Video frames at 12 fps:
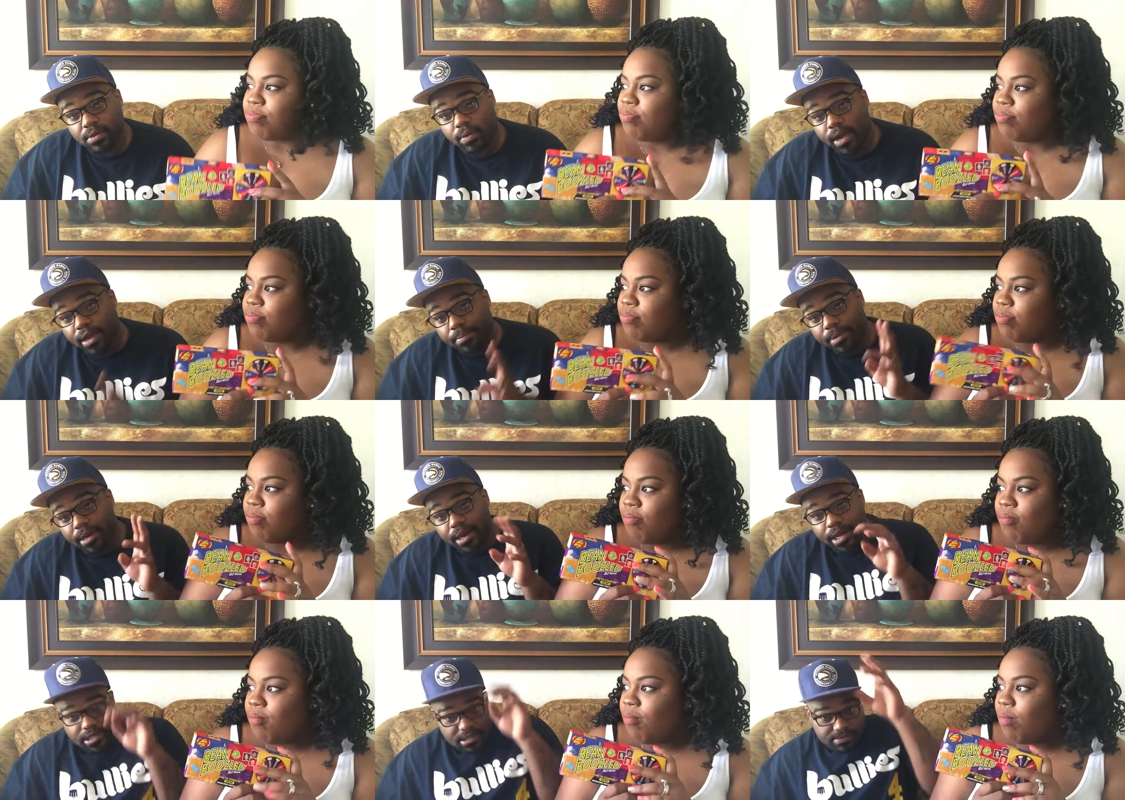
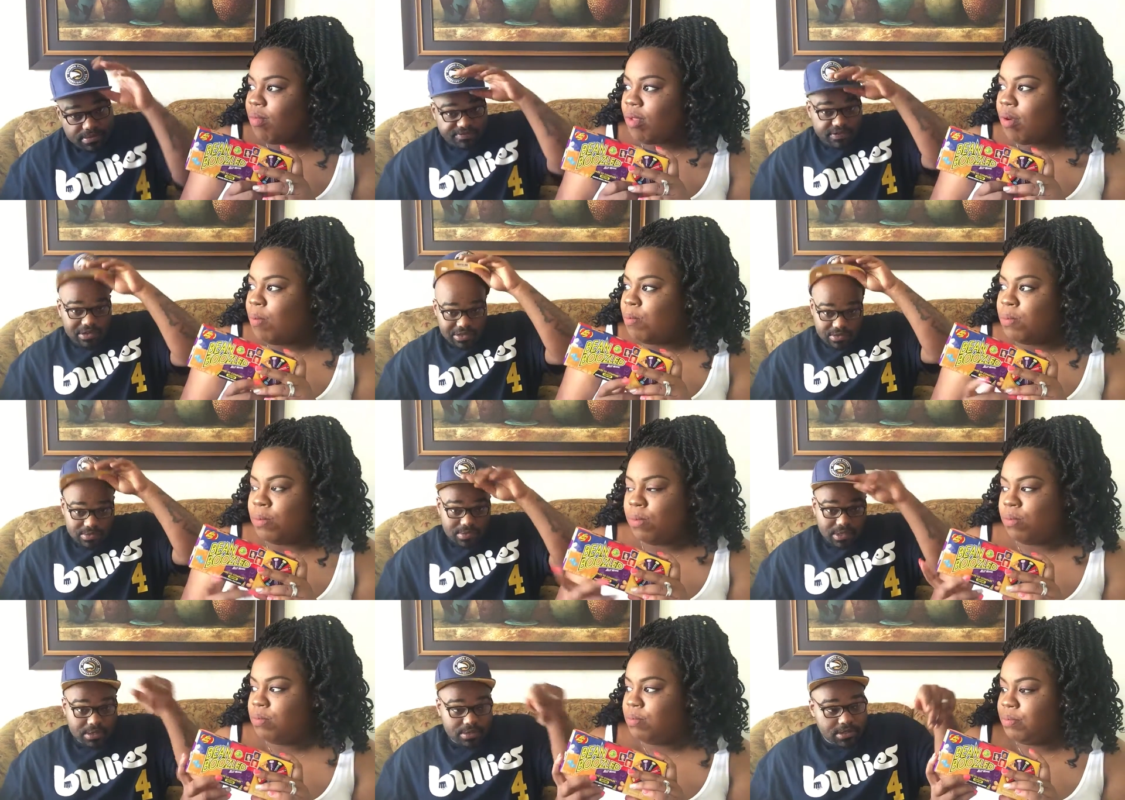Speaker 1: recommendation before you
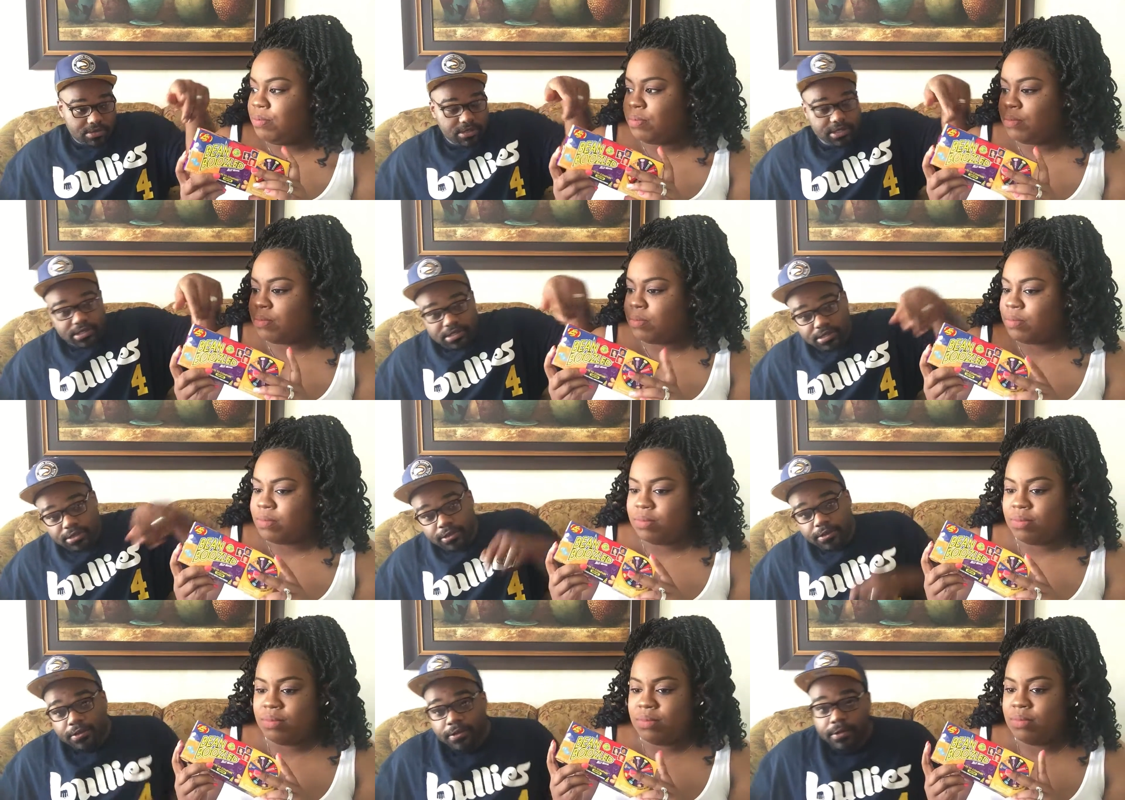do this,
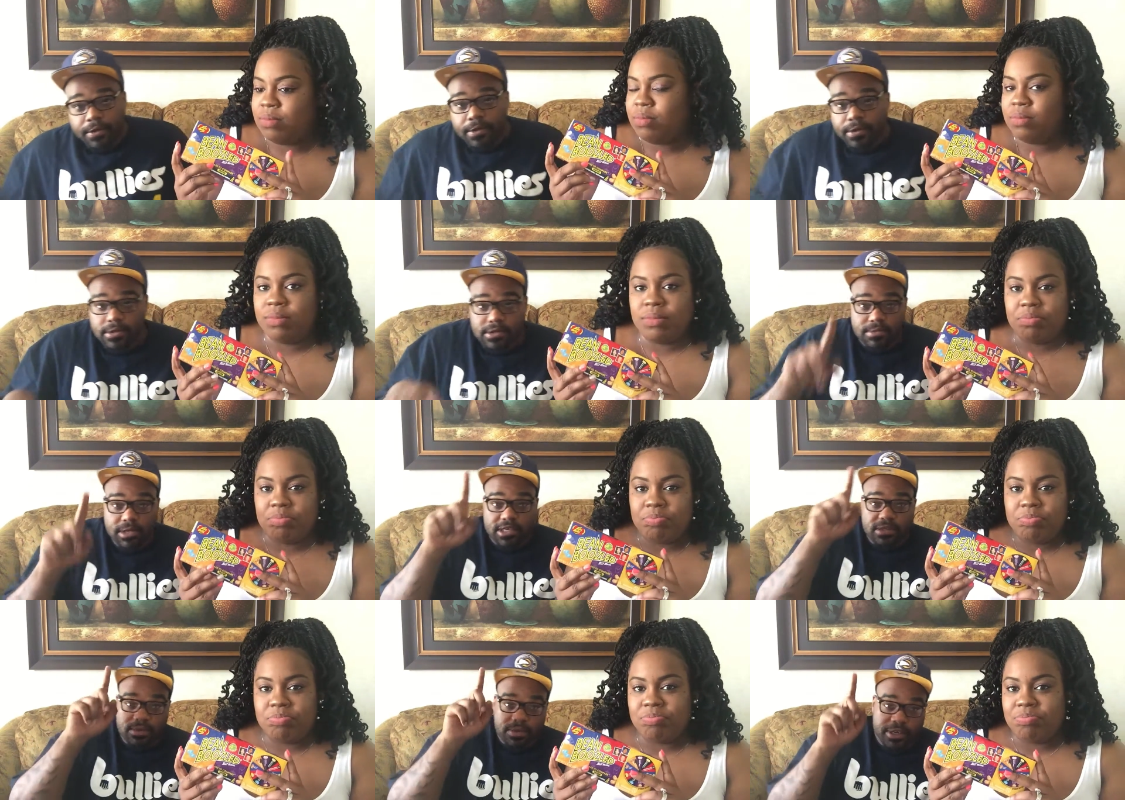some
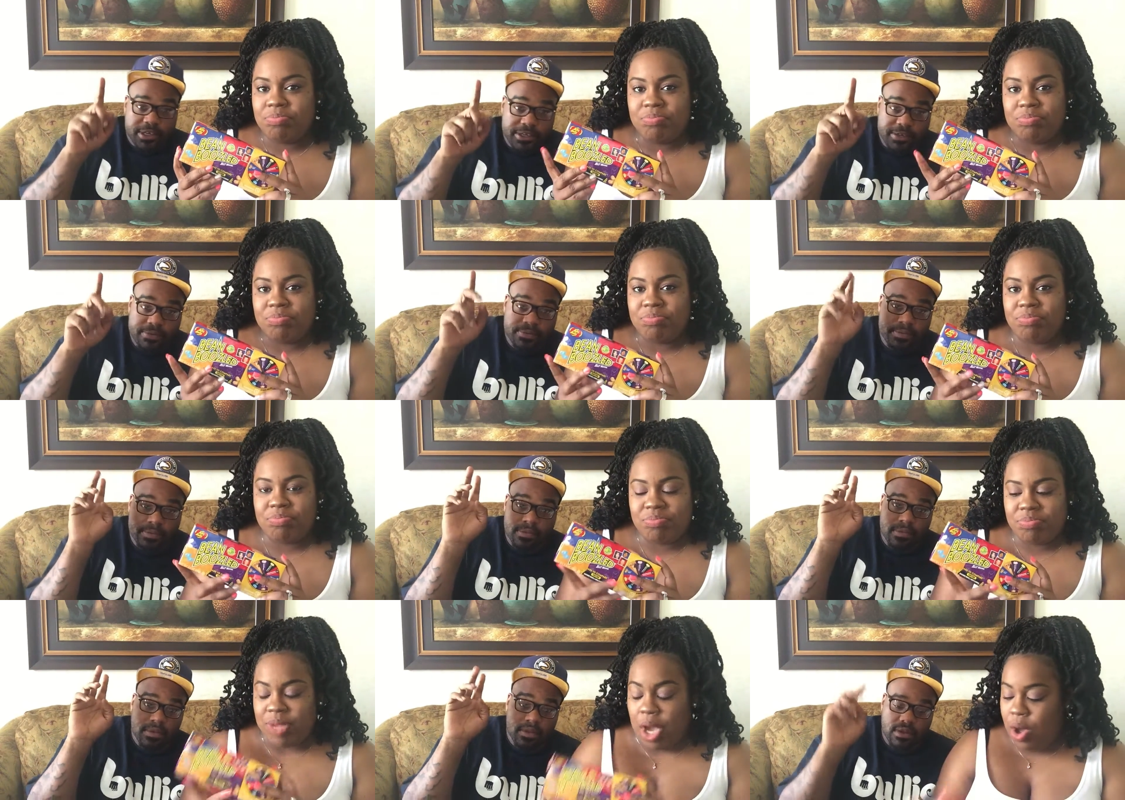Listerine.
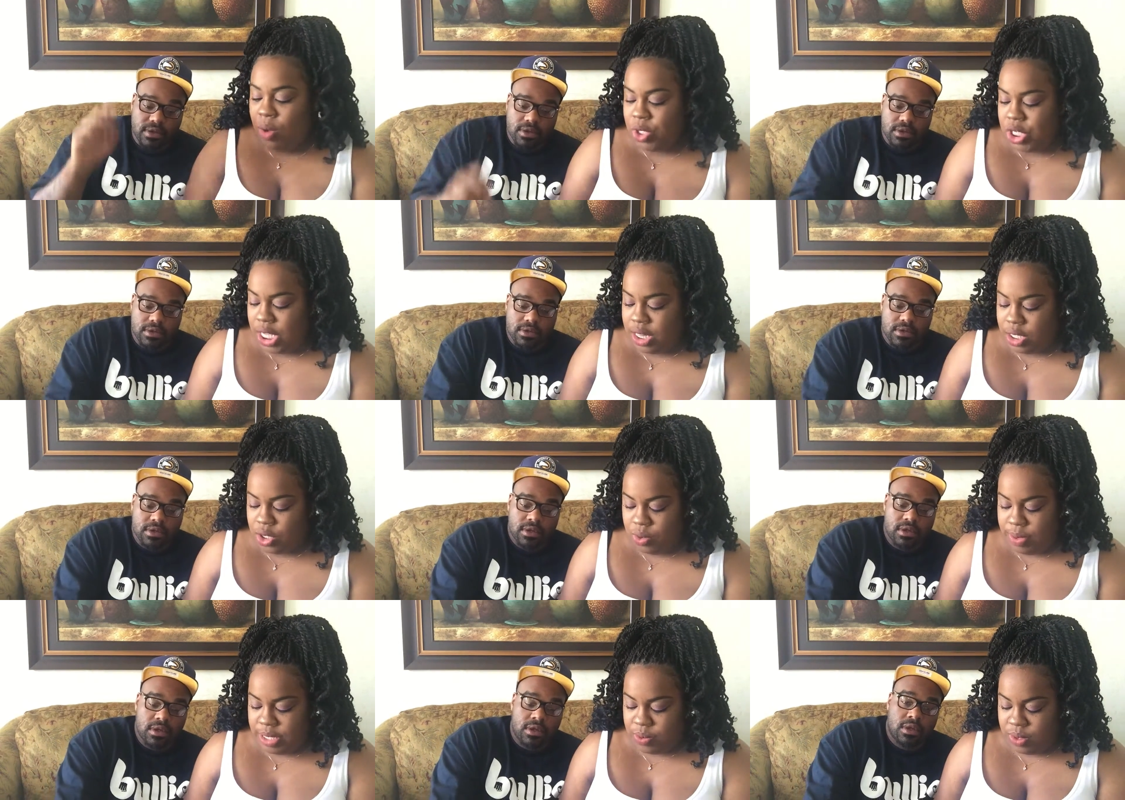
Speaker 2: Oh, we should eat the
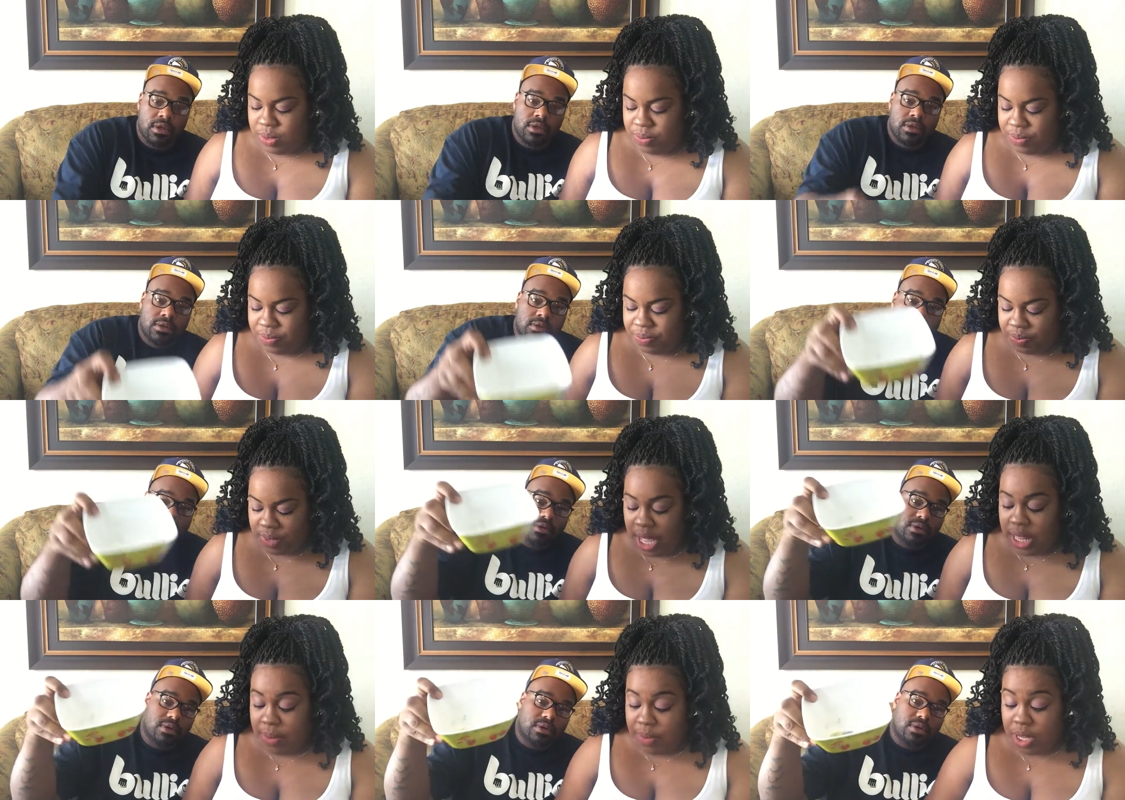toothpaste one.
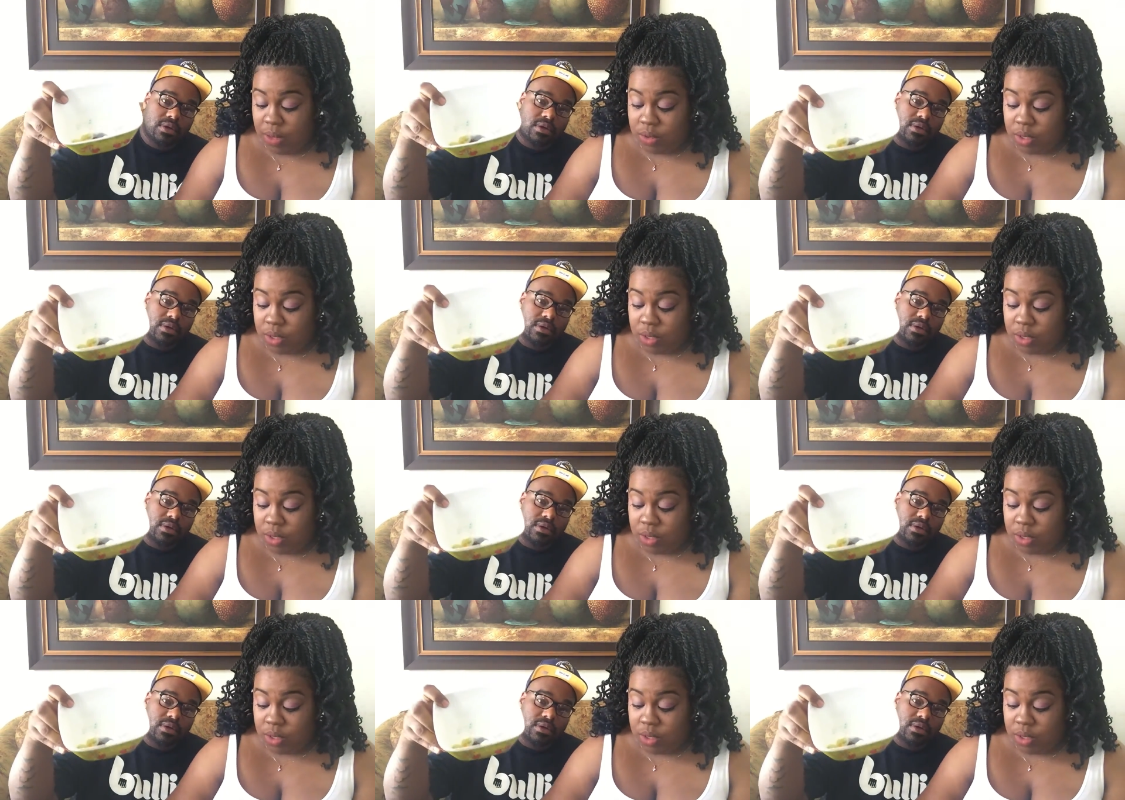I think I'm going to eat